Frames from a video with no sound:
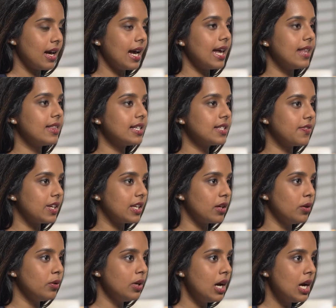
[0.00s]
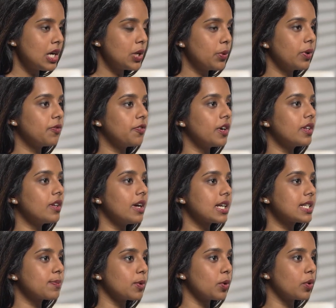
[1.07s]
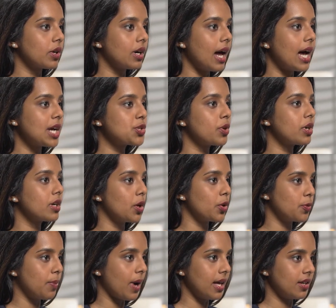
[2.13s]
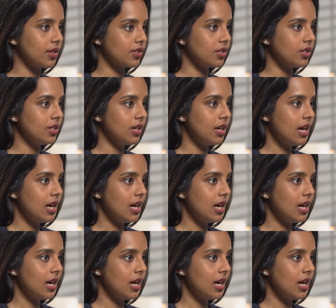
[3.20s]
In this video, you will further explore Azure Load Balancer,